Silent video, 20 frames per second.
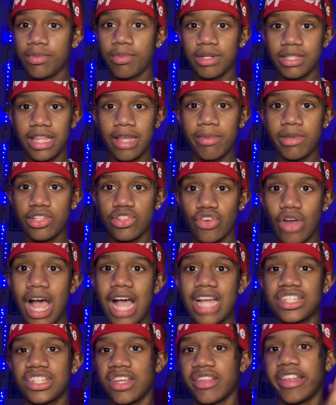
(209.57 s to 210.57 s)
but they be
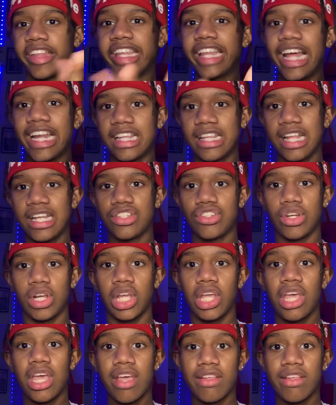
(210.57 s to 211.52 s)
trash because they're not electric.